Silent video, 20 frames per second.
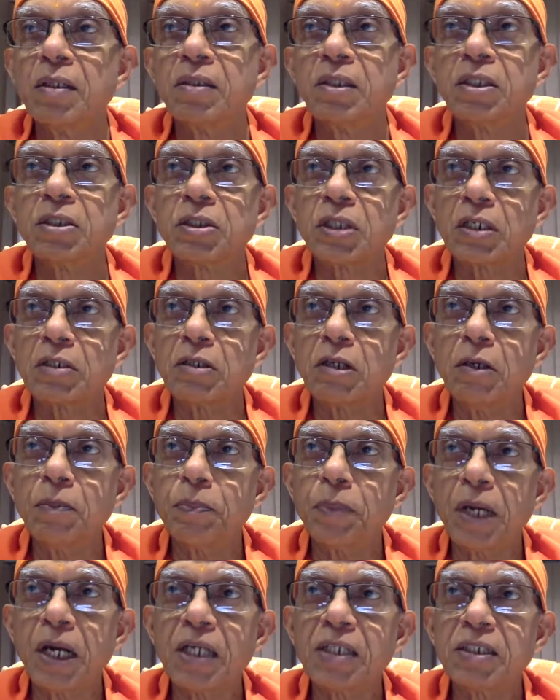The subtle
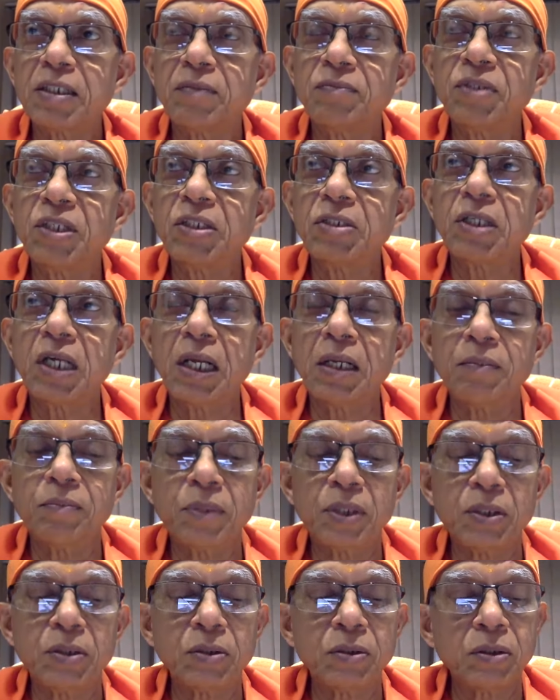parts of these
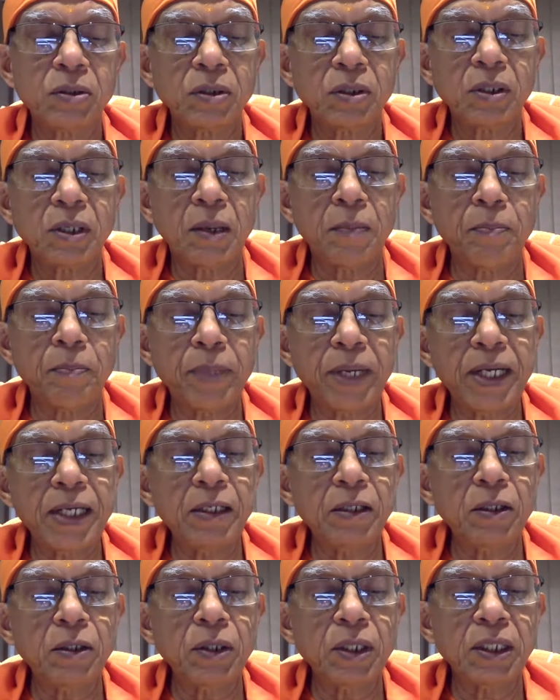elements
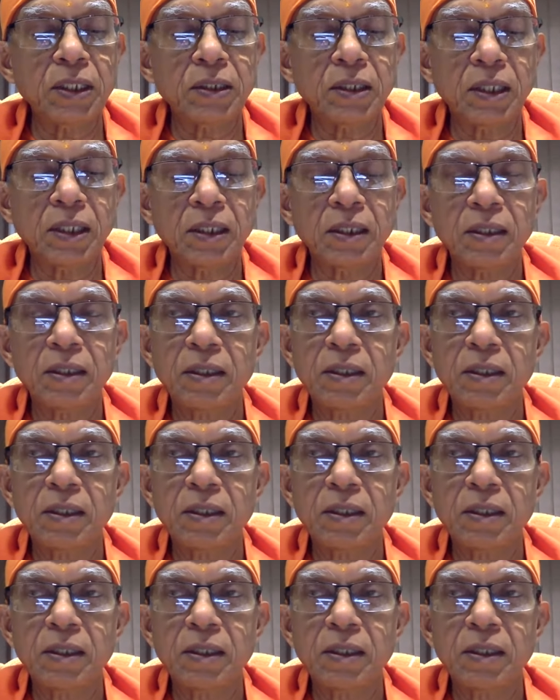combined together,